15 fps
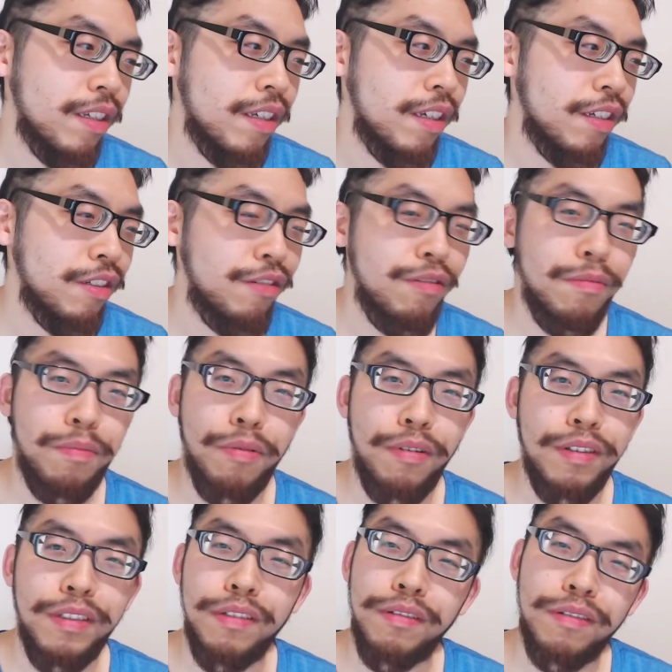shoot
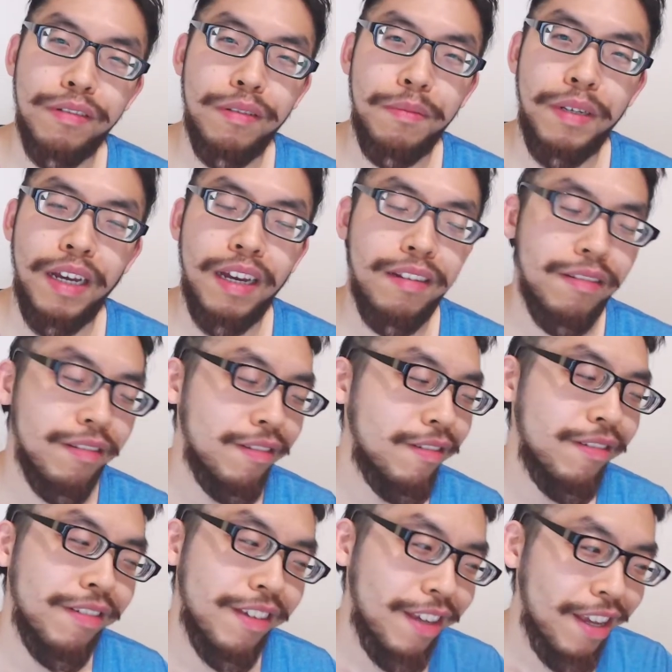poison or something. I don't know,
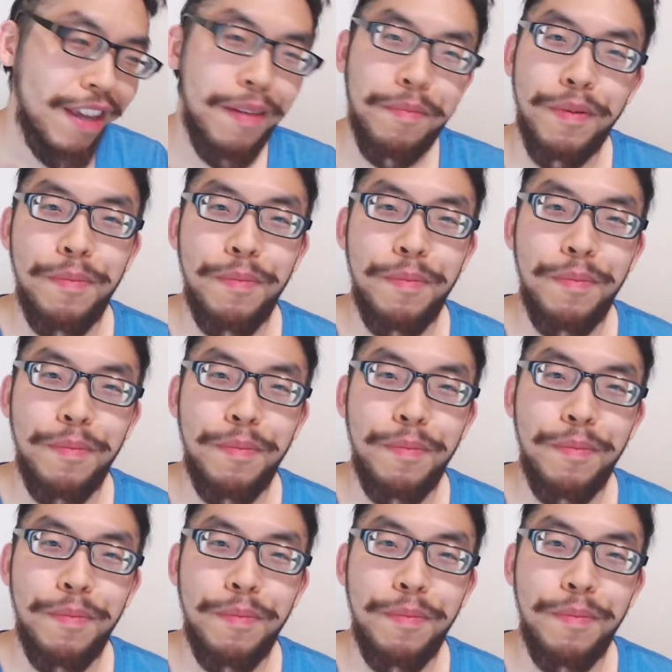but